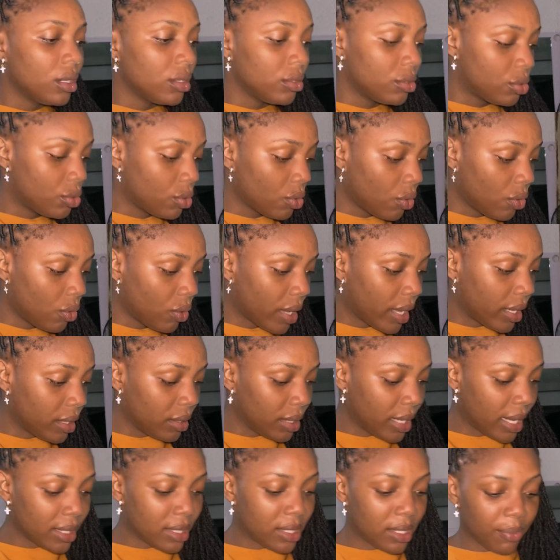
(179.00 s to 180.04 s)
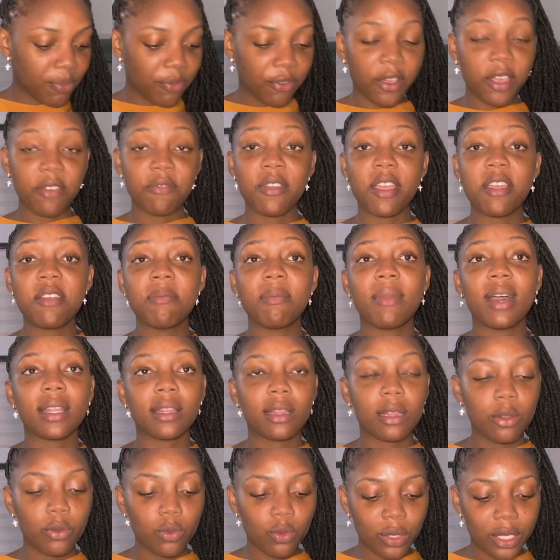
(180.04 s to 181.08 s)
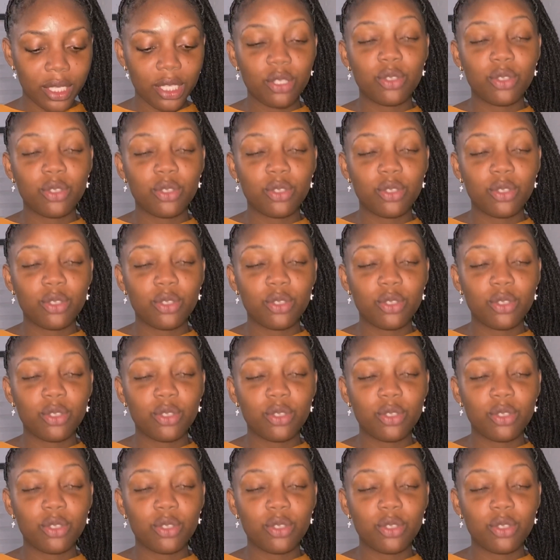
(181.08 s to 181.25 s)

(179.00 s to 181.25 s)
So another tip for a very matte look is